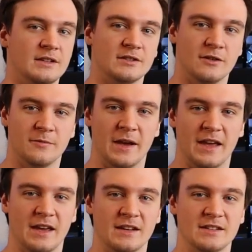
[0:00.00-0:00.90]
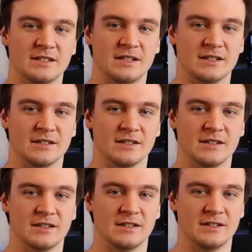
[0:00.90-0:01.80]
So if my hand is here
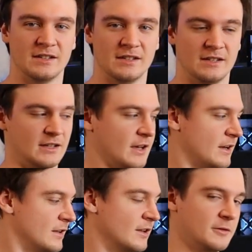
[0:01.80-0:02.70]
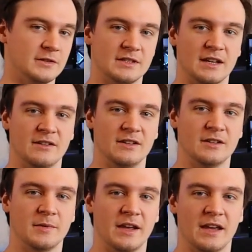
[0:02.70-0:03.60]
and it lowers down
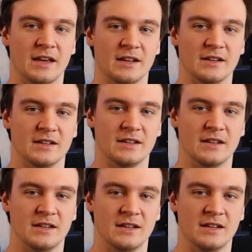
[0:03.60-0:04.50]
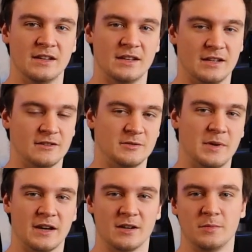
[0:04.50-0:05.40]
into my hand, it goes
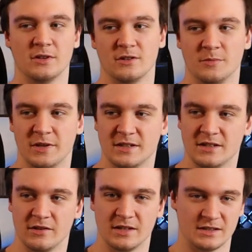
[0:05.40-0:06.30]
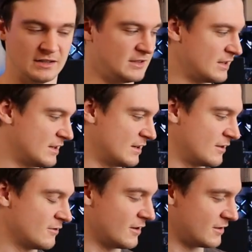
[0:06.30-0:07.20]
back up a little bit so it doesn't
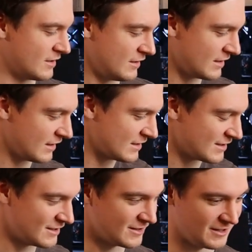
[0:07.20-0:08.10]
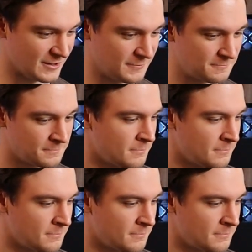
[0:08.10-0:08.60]
crush anything that's under here.